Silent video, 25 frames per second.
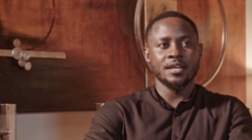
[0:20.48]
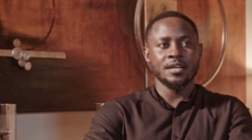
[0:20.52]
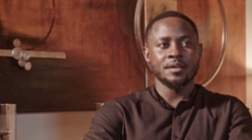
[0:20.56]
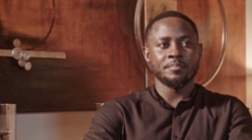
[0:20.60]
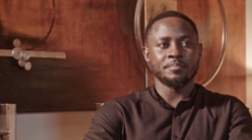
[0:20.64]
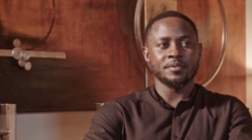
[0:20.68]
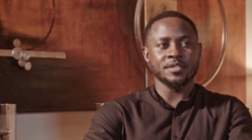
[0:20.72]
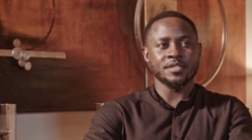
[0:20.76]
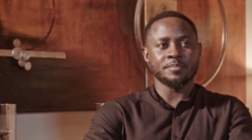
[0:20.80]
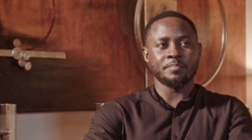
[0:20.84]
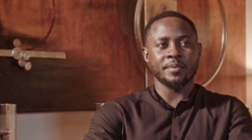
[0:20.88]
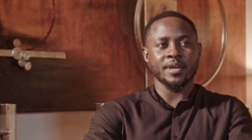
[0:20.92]

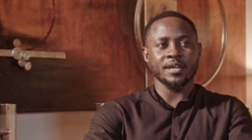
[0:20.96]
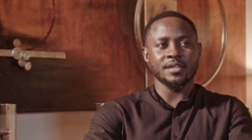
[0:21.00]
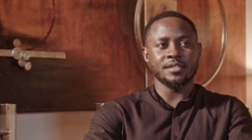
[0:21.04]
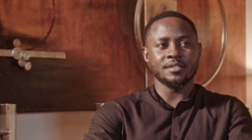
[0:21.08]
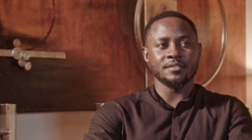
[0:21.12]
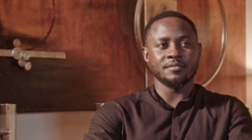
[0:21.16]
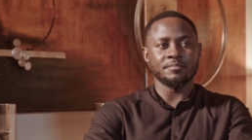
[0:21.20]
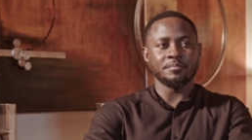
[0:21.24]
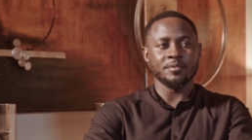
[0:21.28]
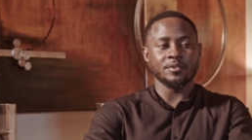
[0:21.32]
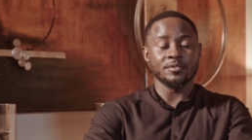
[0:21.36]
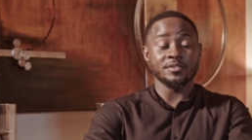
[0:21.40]

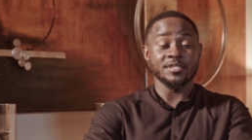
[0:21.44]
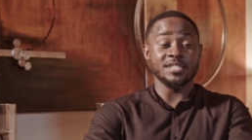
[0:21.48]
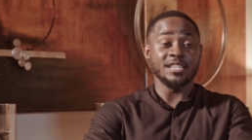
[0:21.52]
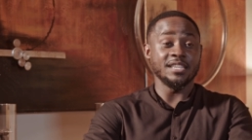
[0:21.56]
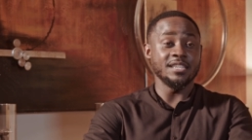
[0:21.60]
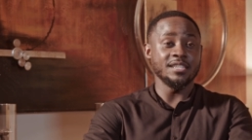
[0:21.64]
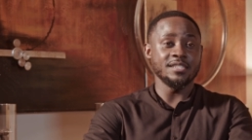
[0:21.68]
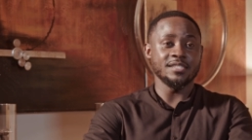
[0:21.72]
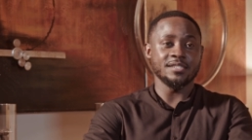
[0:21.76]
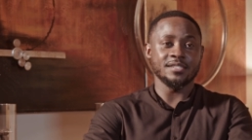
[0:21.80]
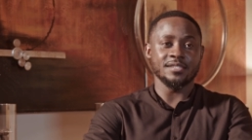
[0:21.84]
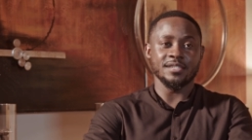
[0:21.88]
perspective because
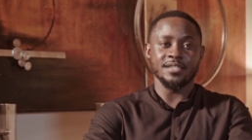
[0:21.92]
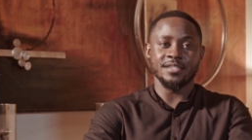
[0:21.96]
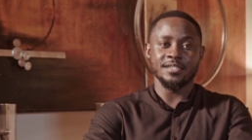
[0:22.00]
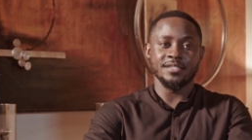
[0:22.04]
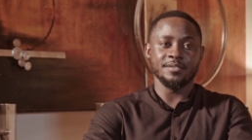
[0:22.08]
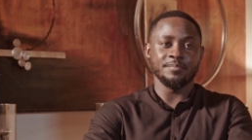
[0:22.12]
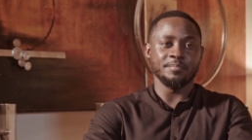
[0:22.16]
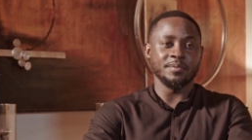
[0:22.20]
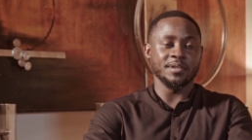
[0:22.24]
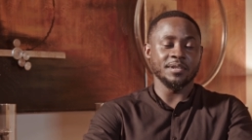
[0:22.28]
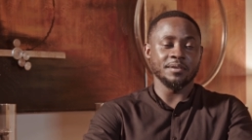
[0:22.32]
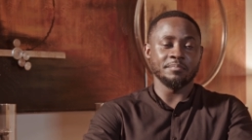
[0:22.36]
he's
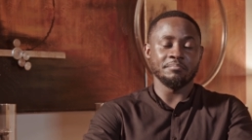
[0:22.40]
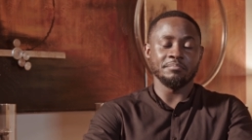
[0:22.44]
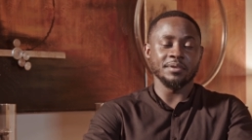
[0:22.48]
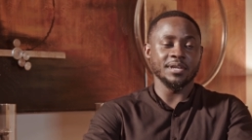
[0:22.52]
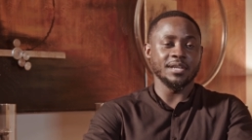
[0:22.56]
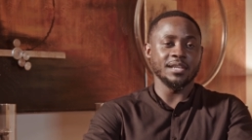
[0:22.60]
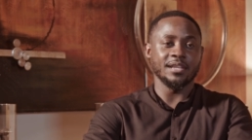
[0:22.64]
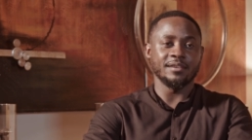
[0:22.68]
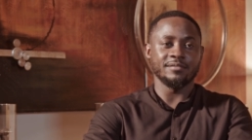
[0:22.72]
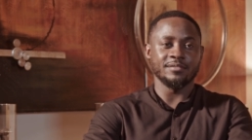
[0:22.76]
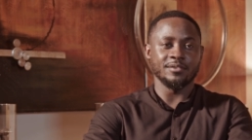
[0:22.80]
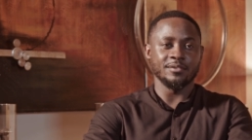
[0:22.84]
he's been a
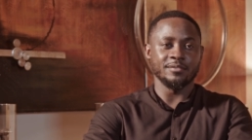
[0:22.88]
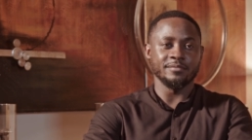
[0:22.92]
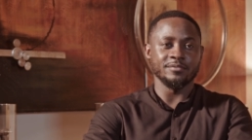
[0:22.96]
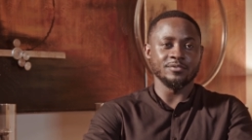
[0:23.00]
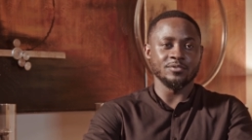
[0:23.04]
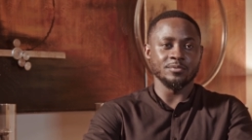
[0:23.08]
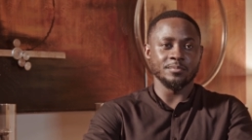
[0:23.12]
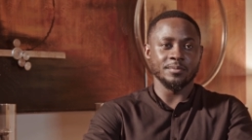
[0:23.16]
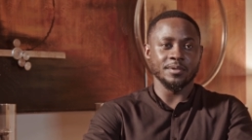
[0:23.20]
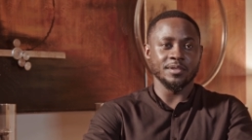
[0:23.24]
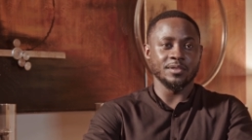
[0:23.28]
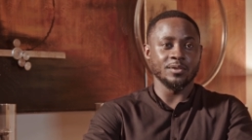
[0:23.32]
big lover of
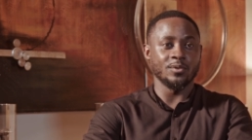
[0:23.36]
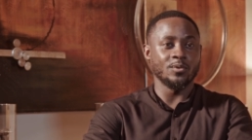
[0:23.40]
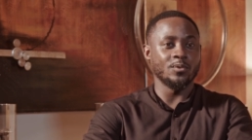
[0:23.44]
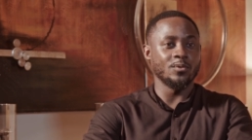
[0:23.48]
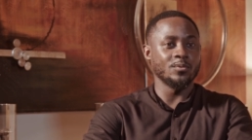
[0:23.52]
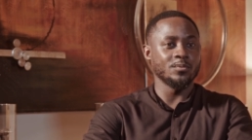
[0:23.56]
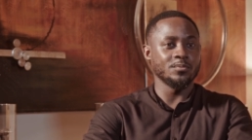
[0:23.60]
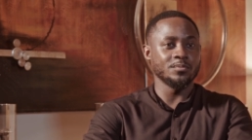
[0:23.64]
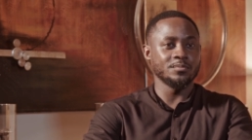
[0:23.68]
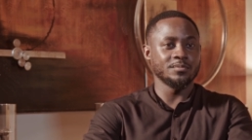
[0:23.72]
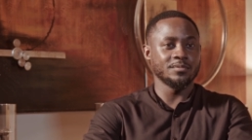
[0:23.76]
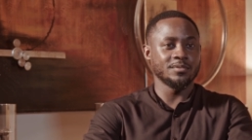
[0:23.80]
Zuba the
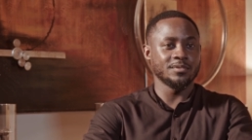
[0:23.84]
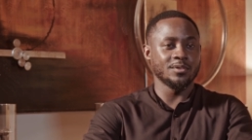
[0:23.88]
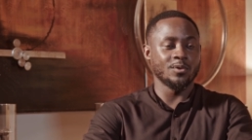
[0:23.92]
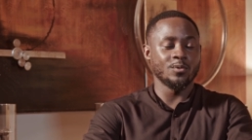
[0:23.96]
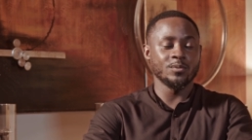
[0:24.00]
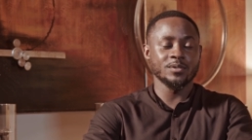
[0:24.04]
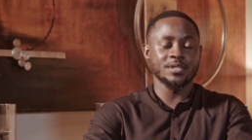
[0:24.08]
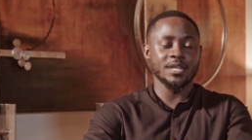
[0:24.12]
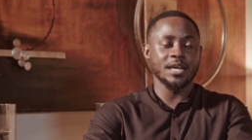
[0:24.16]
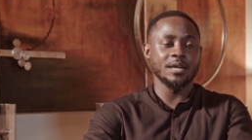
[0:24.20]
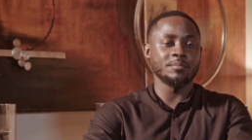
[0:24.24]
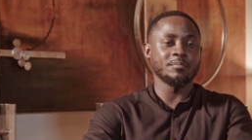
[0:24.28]
whole the
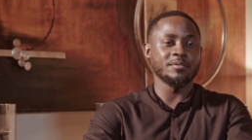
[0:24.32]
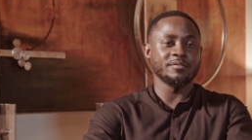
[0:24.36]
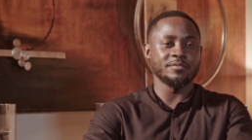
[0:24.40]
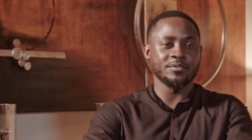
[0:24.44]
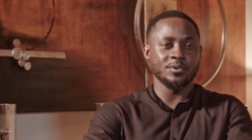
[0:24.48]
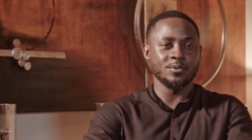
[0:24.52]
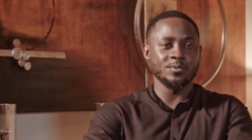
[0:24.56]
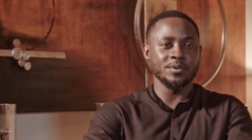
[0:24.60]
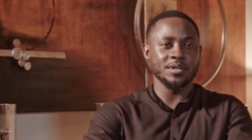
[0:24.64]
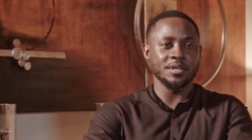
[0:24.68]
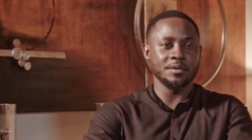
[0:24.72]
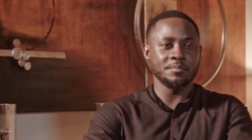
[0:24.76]
whole time we've
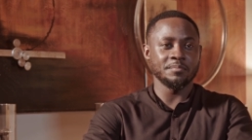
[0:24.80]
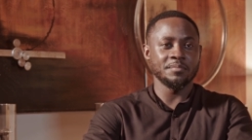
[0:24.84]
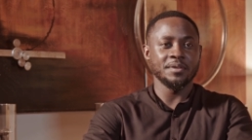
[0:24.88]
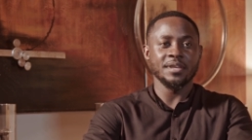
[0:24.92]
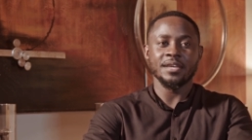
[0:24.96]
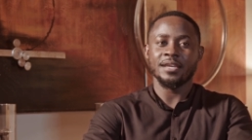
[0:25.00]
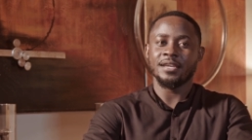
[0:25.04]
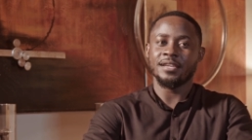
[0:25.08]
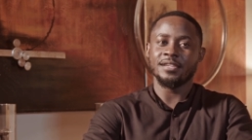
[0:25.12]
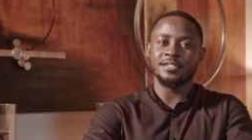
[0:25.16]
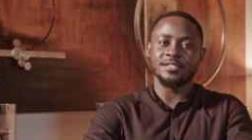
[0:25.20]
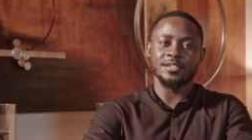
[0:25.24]
known him.
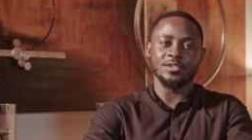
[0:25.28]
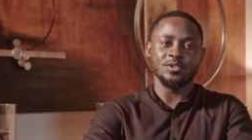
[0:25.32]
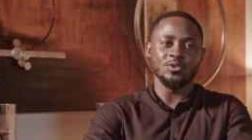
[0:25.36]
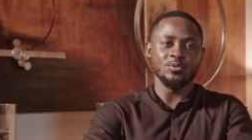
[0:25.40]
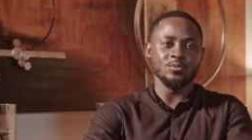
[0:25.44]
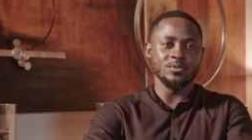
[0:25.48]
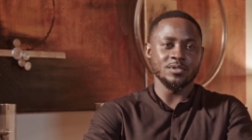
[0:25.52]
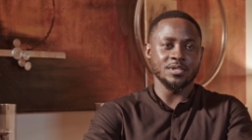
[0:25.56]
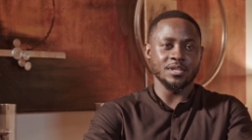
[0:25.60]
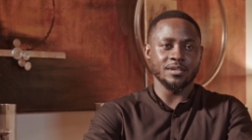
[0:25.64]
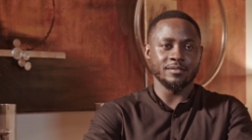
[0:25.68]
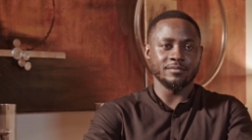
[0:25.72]
He's a
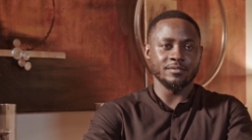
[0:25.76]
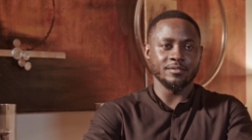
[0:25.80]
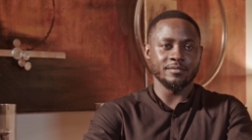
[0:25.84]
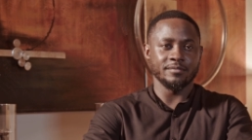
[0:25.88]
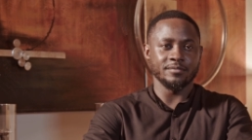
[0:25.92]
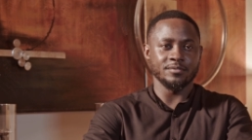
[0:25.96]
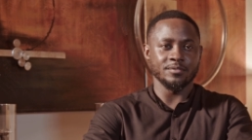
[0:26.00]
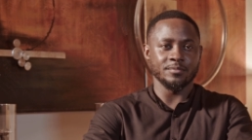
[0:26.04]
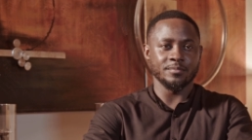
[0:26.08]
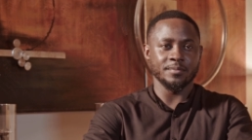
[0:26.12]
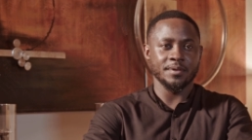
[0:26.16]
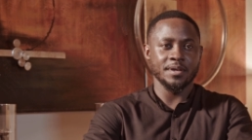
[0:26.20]
huge lover
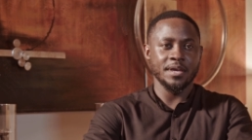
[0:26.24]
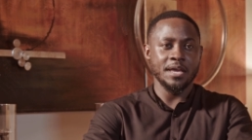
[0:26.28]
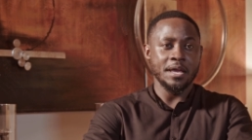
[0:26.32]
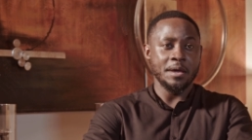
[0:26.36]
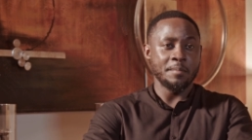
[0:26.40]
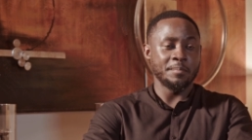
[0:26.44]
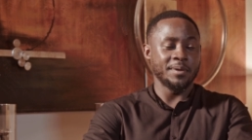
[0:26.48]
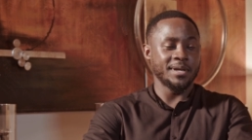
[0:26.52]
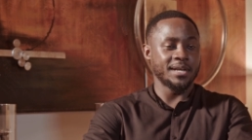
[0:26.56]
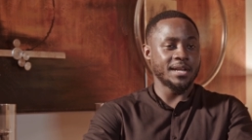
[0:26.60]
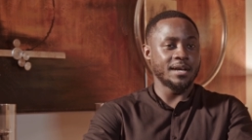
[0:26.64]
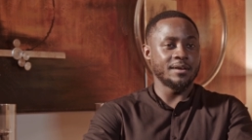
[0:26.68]
of Zuba,
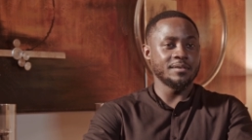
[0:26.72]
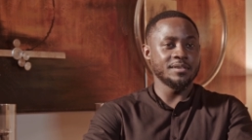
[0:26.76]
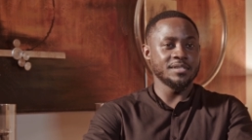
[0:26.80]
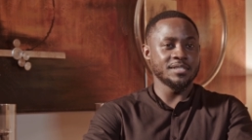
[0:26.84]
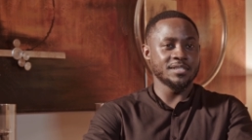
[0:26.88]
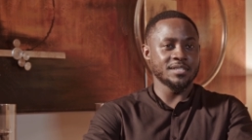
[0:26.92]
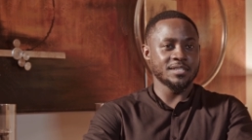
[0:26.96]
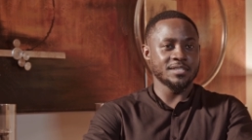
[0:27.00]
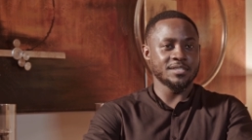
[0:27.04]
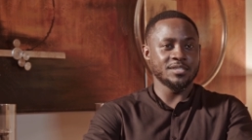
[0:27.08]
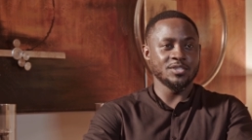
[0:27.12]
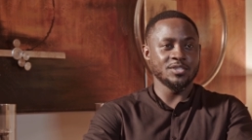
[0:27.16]
but now he's in a